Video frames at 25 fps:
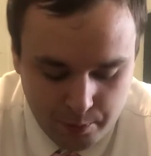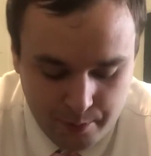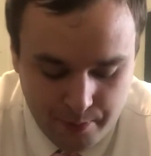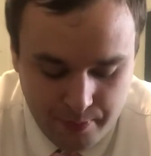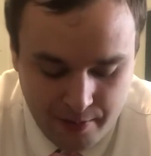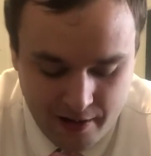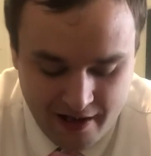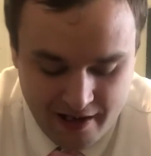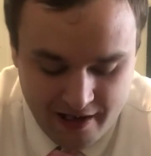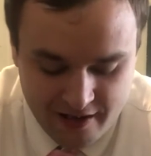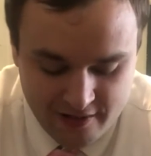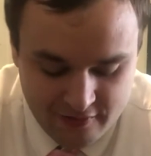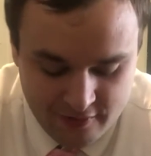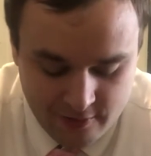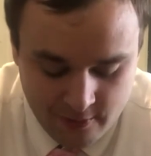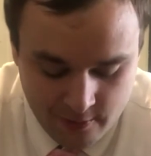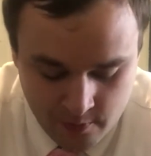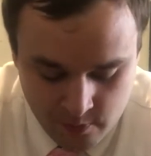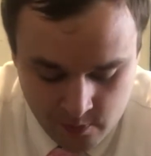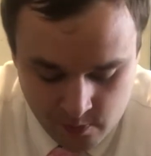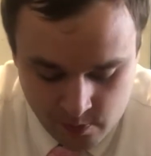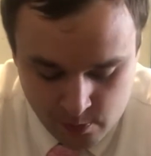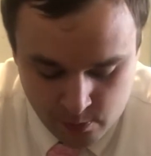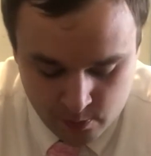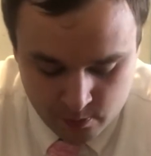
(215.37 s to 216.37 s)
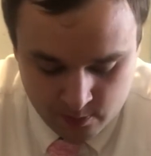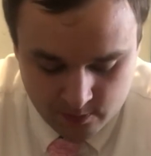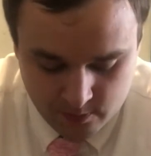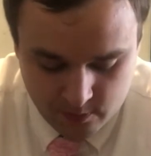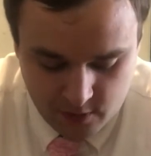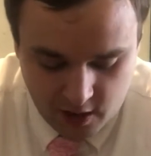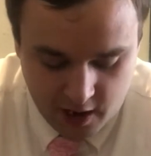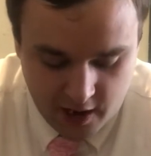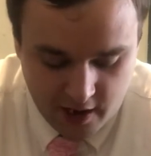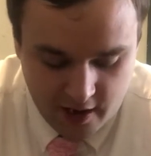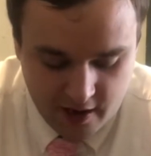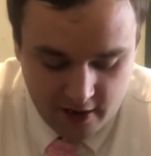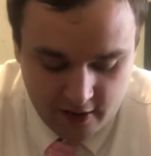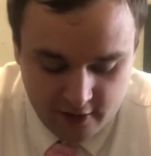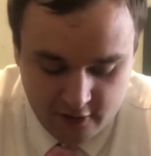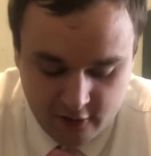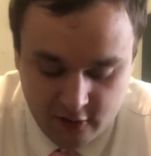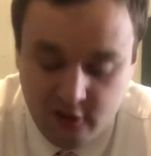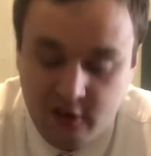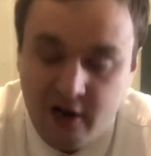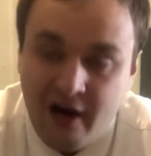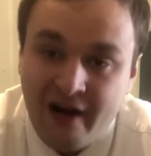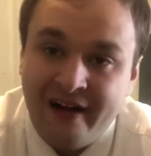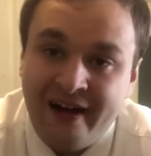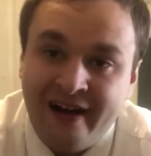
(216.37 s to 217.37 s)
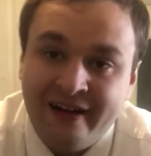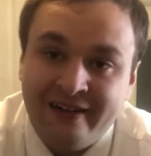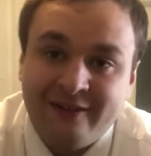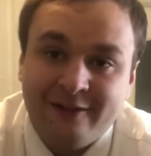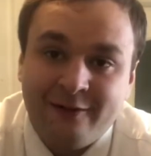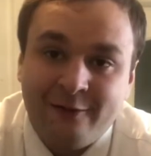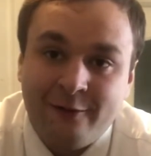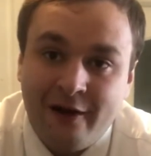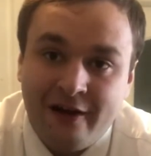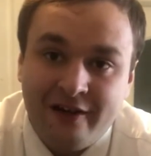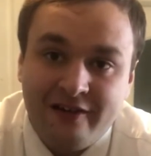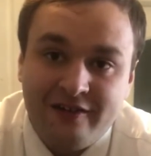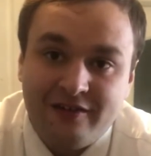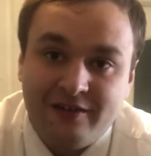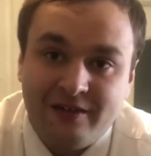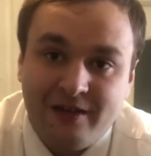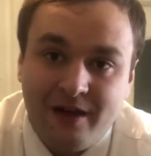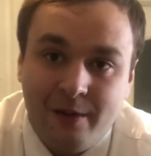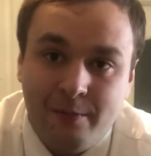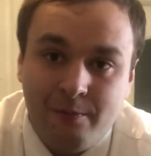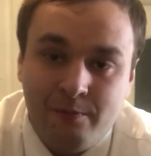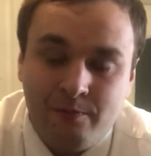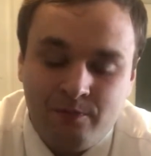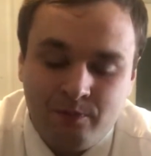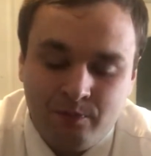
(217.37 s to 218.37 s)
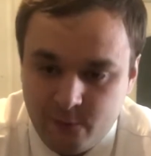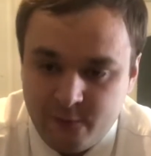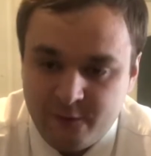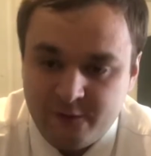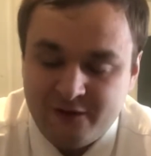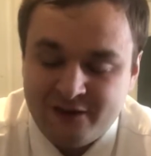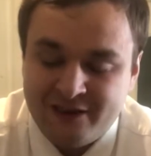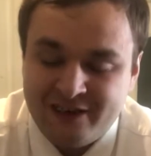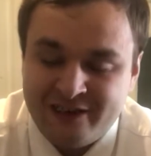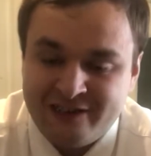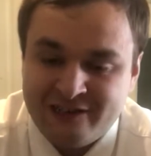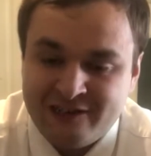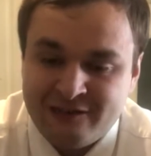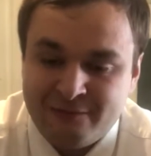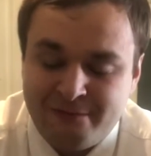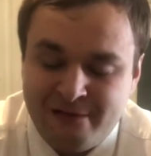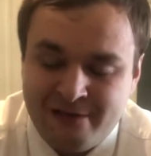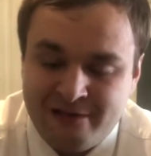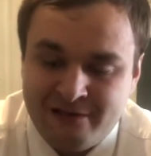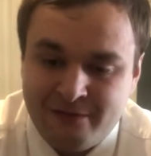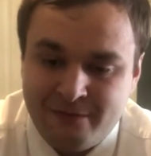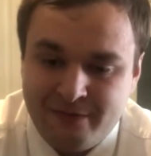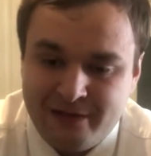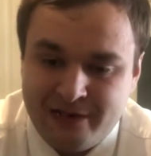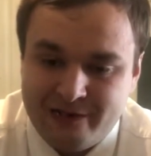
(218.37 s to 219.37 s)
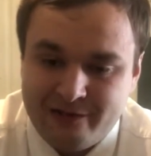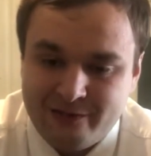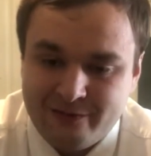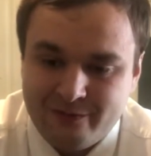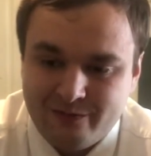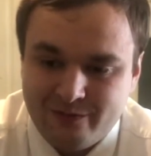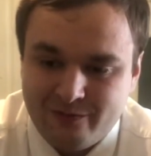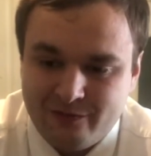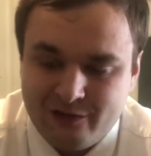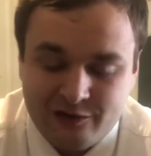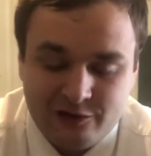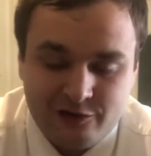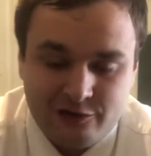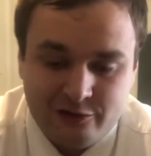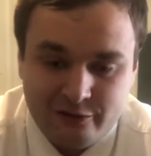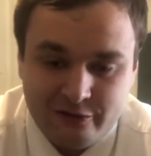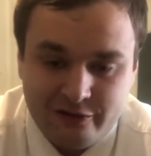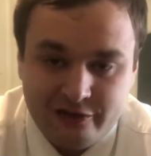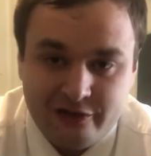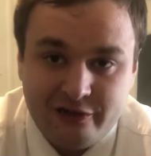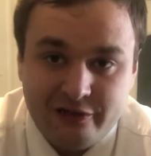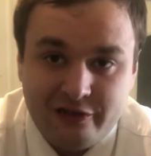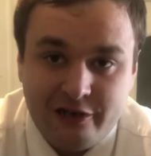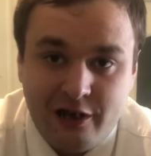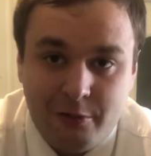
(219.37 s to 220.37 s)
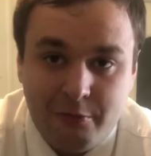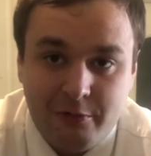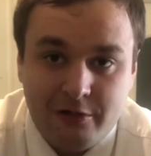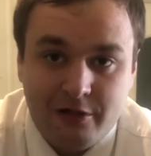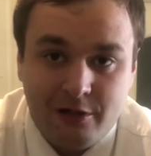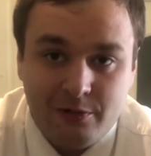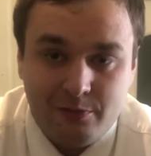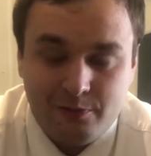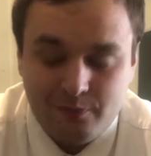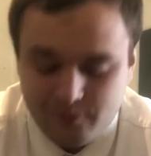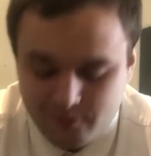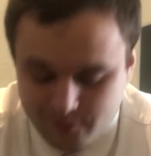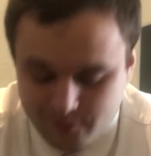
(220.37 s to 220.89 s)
But try not to crunch them. Try to spit them out as soon as you're done with them.